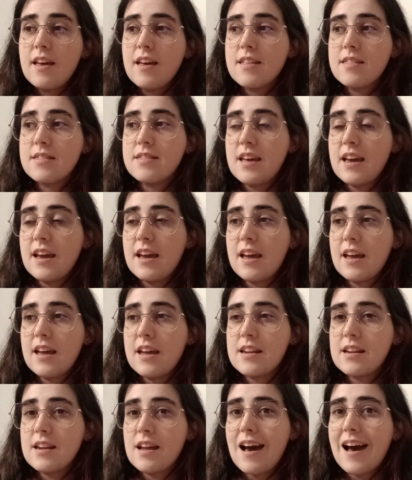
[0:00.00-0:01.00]

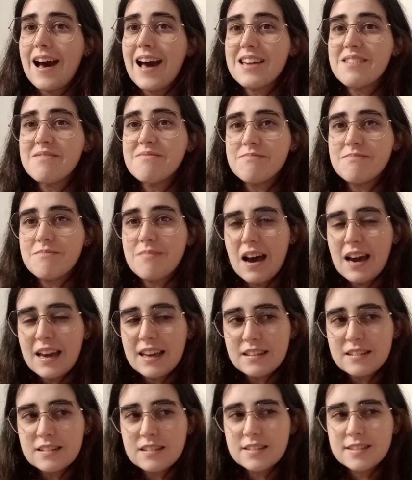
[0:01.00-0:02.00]
Then I
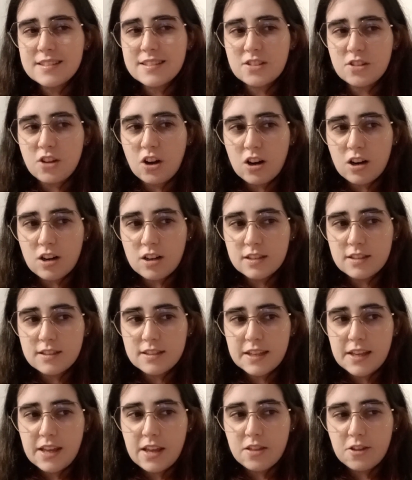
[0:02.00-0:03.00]
might start
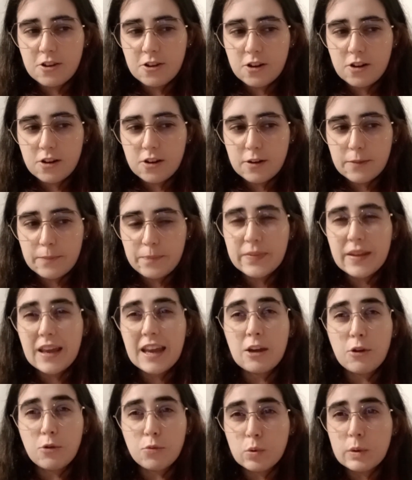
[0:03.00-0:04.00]
either
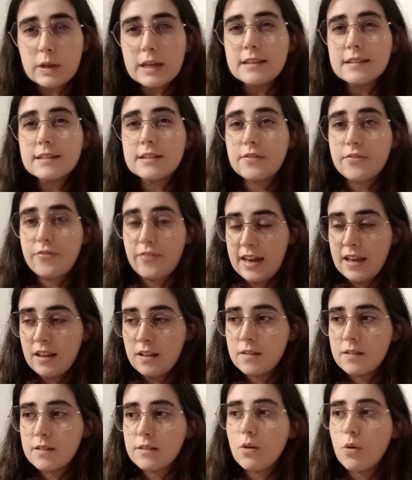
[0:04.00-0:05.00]
A Ruinous
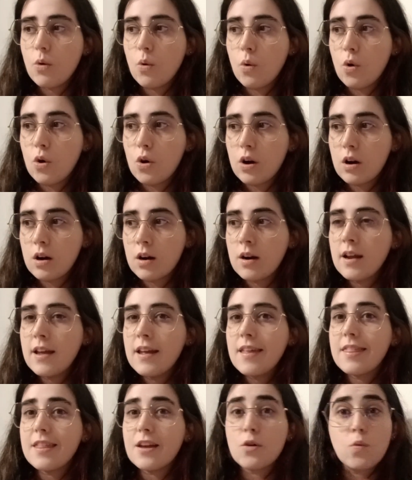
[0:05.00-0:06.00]
Fate or
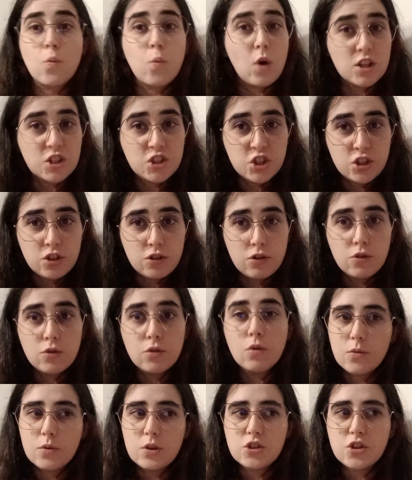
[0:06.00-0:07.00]
They're Watching
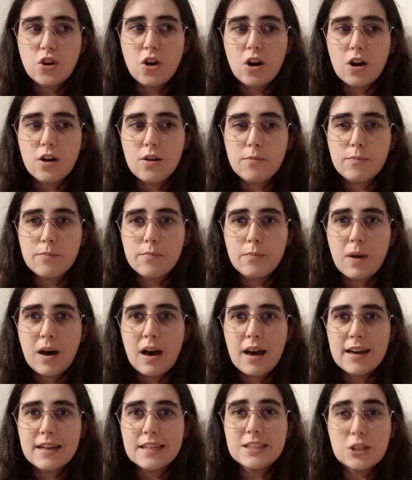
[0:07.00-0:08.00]
You, which are
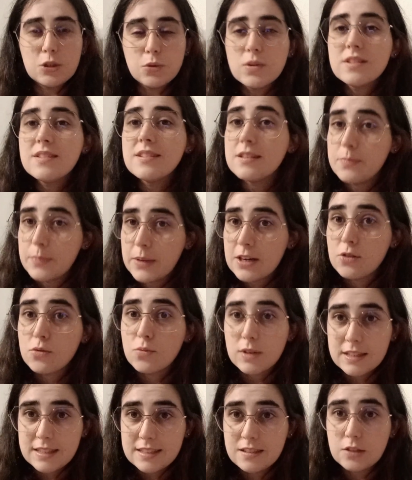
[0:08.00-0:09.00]
my two anticipated
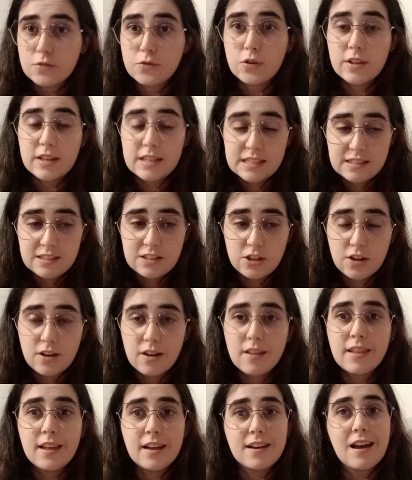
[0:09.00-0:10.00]
releases for this
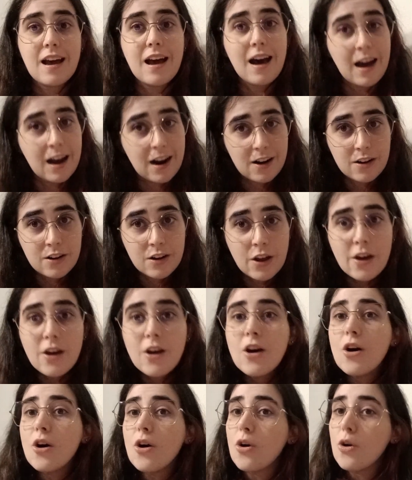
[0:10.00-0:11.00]
year that are
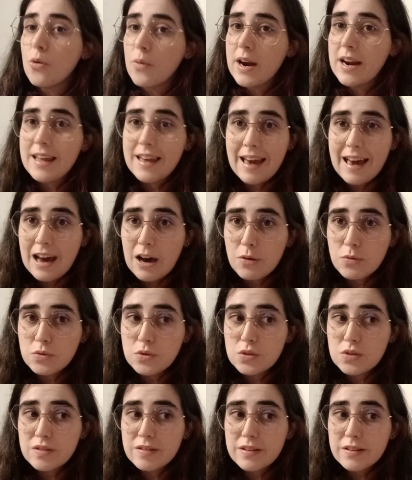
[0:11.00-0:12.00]
already
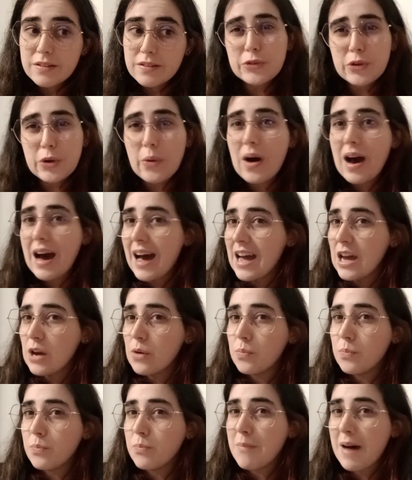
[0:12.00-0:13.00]
out. So I
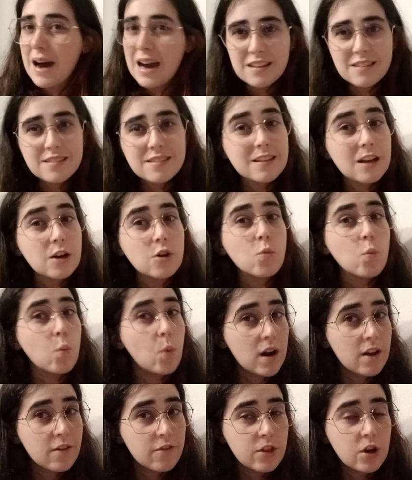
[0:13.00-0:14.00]
might start
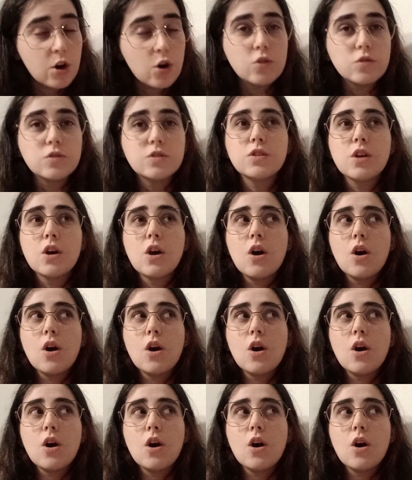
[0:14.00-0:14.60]
one of those